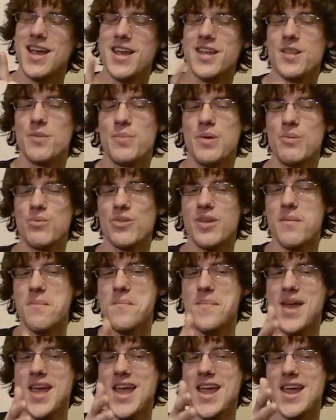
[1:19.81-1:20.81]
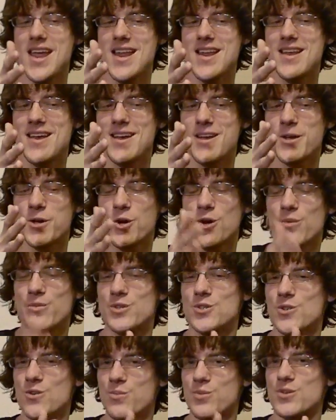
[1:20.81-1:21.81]
The people that made Kirby
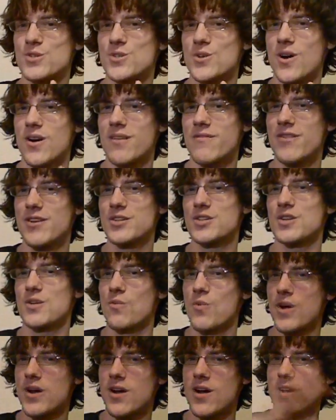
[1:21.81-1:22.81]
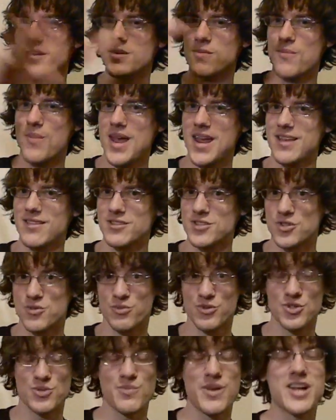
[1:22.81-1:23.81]
Superstar eventually went on to make the
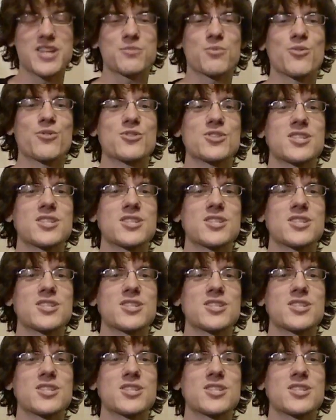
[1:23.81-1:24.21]
Super Smash Bros.